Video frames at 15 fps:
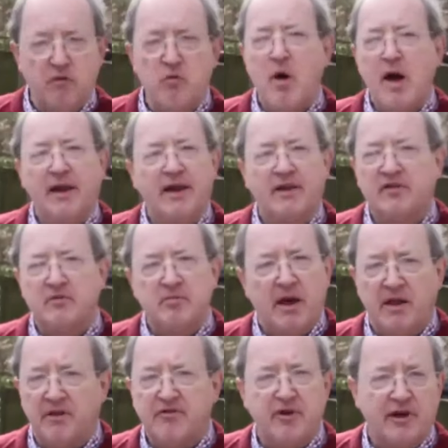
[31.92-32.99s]
For one, it's
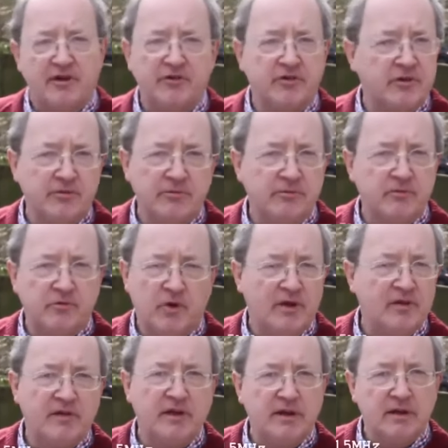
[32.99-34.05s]
about
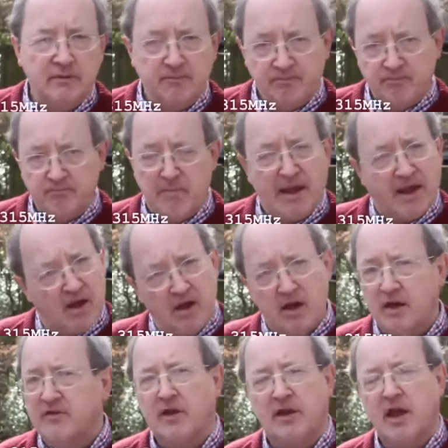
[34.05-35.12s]
320
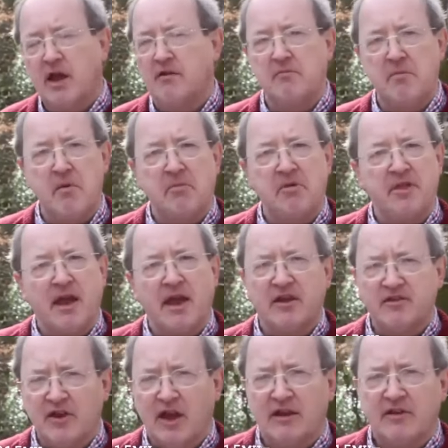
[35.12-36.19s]
megahertz. I can't remember the
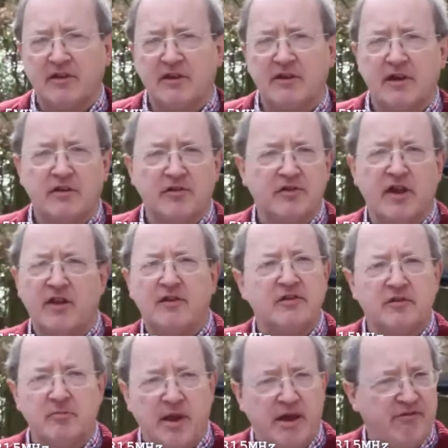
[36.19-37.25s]
exact details. The other,
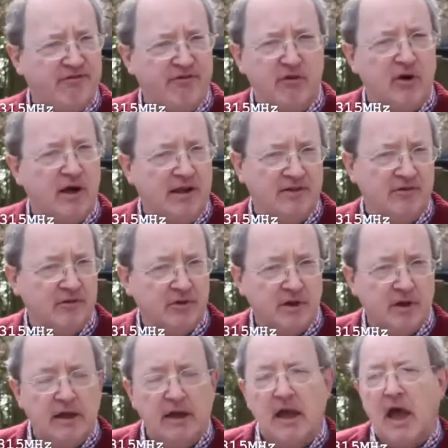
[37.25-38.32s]
it's about 400.
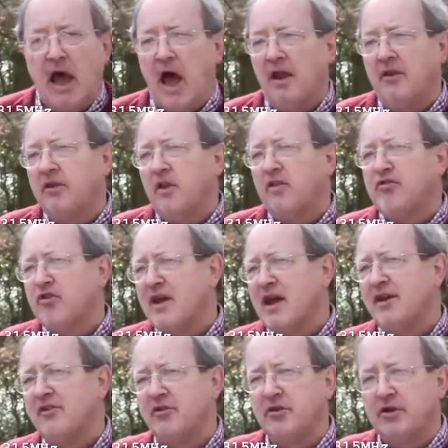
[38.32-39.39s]
And
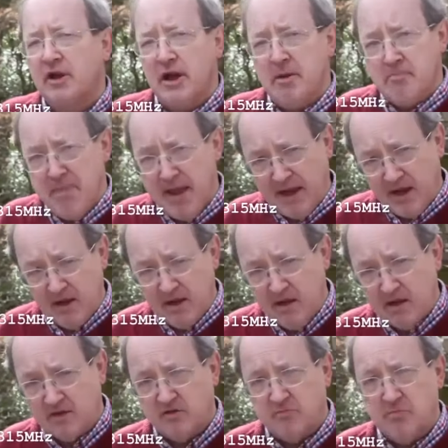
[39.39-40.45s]
300
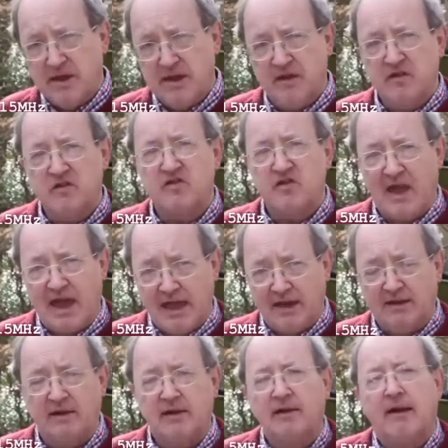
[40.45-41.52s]
megahertz means
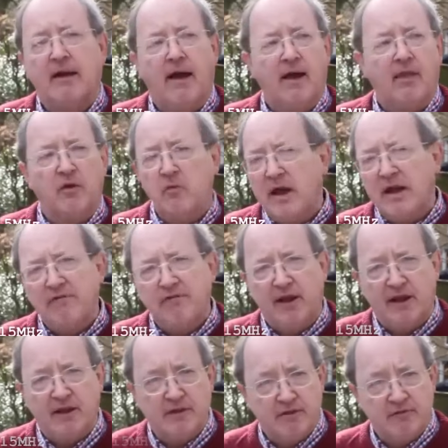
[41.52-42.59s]
that the
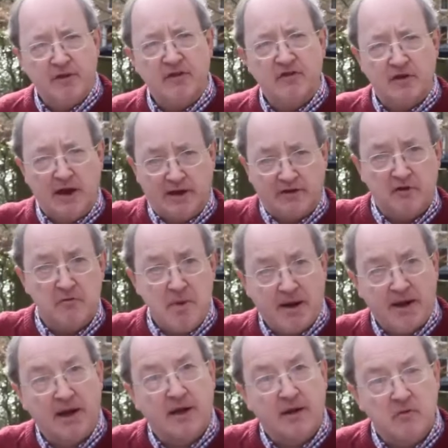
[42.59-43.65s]
wavelength of these
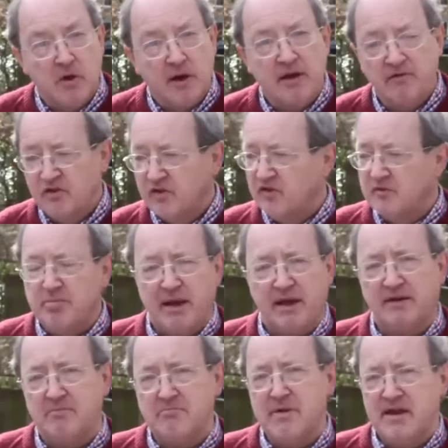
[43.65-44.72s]
electromagnetic waves is
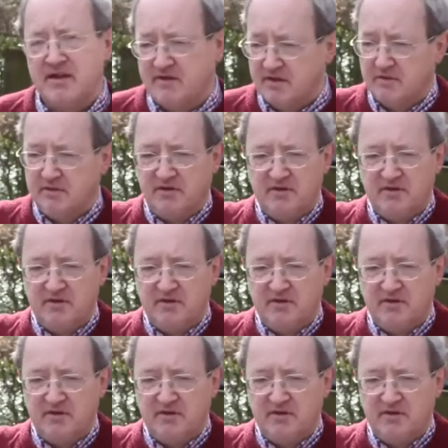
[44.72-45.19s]
about a meter.